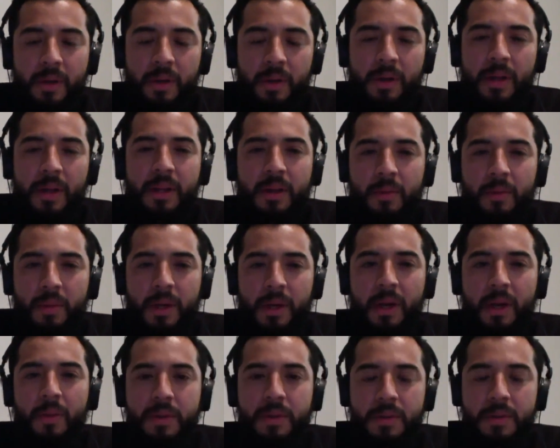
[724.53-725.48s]
Nothing
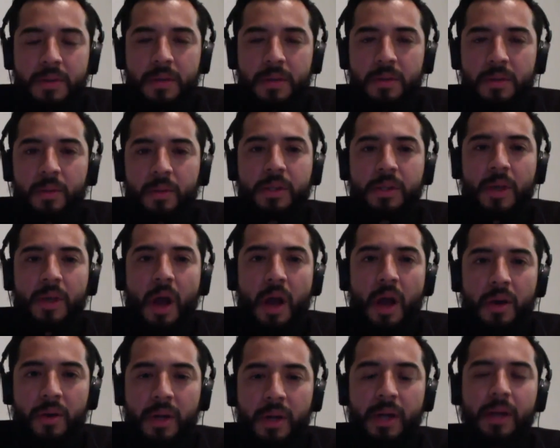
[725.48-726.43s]
really was
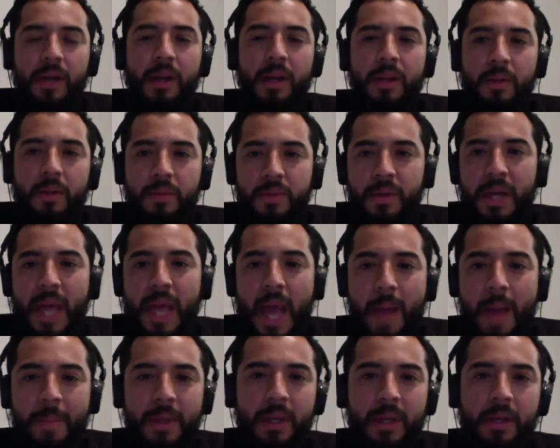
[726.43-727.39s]
concrete. Nothing was really
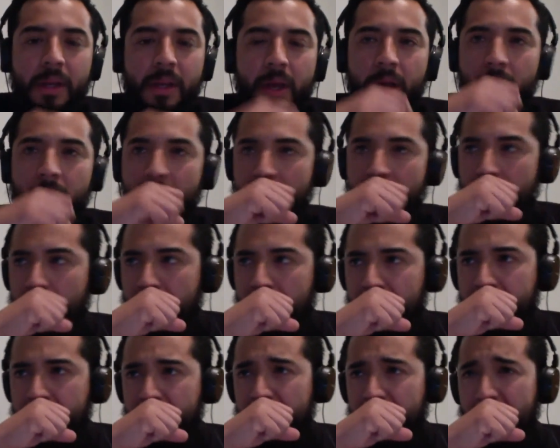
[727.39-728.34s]
happening yet.
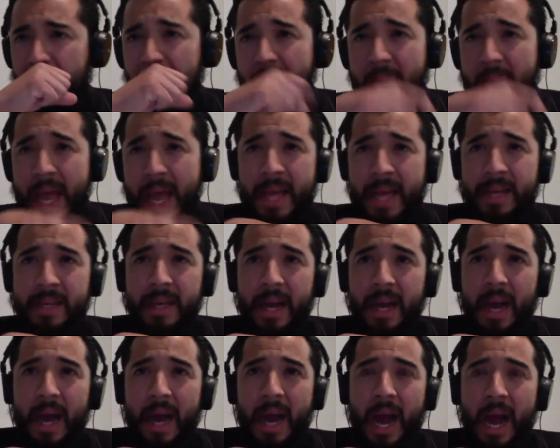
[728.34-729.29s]
And
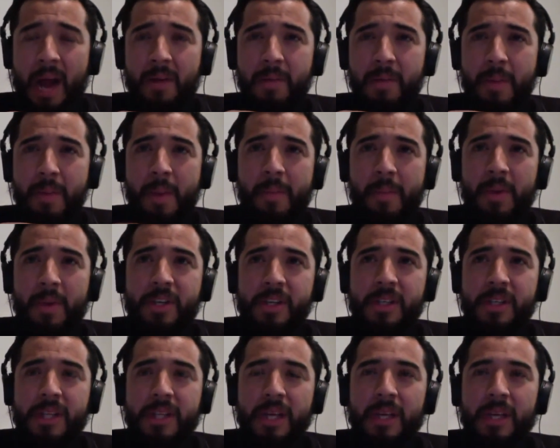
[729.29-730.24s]
I remember
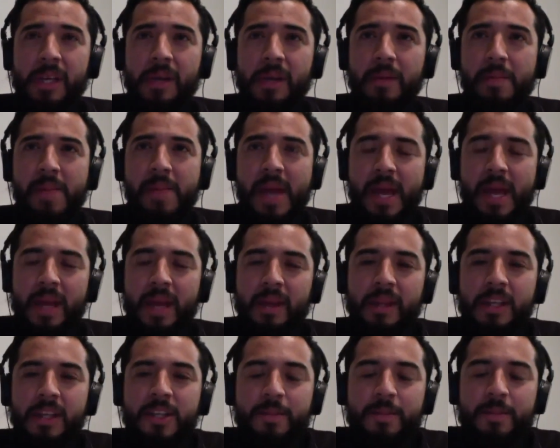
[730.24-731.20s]
just thinking, man,
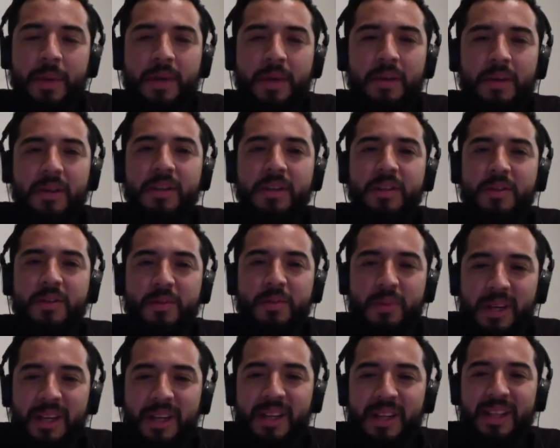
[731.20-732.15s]
this beer is
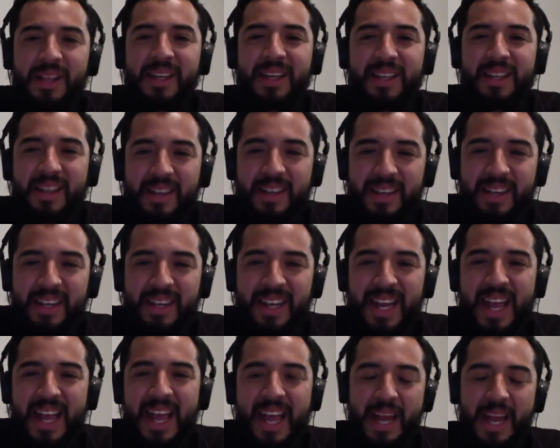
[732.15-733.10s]
really good.
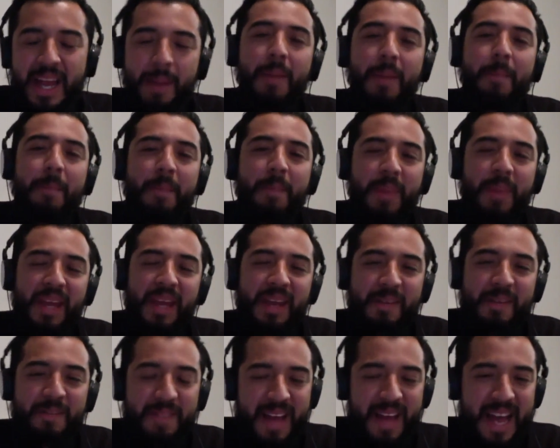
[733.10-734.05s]
And I'm a
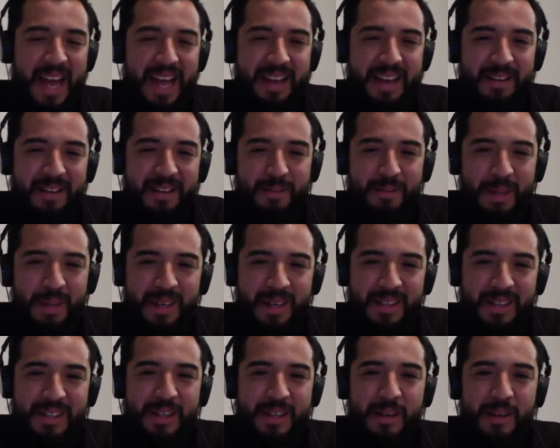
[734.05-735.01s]
big fan of
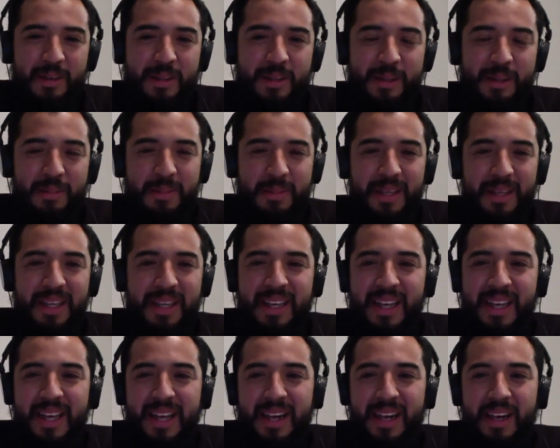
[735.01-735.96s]
beer. So to
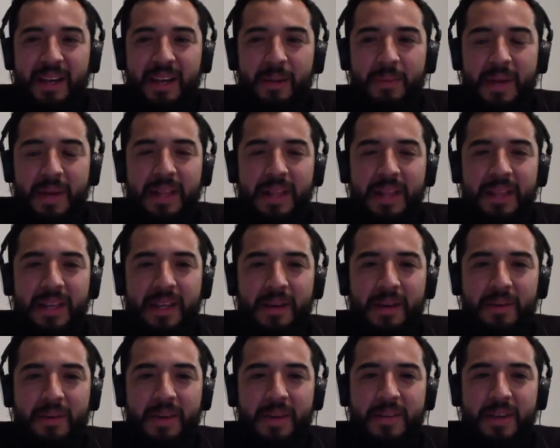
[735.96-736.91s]
me, when I think
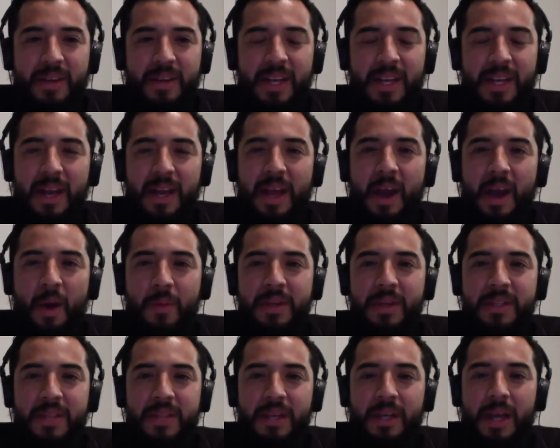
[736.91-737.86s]
of Real Salt Lake, I
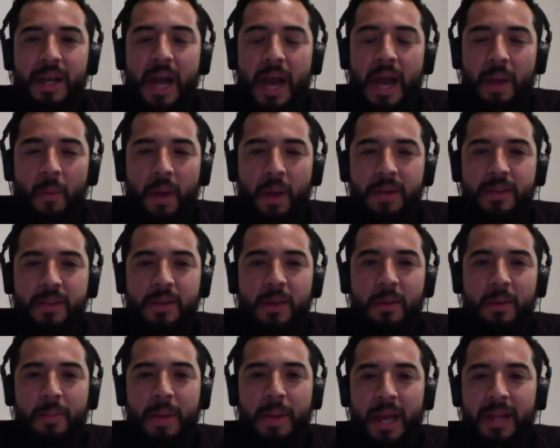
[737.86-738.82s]
always think I want to
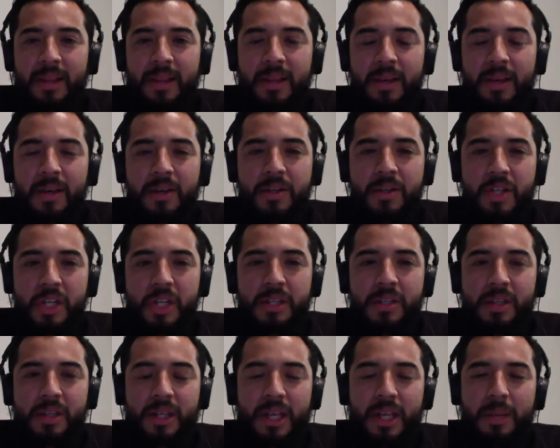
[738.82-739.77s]
go back there
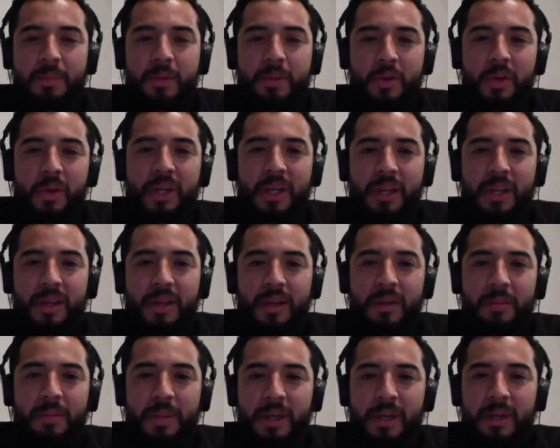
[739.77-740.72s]
just to keep drinking
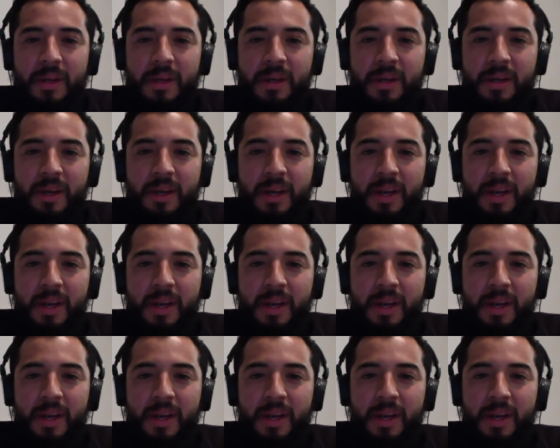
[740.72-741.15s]
their beer.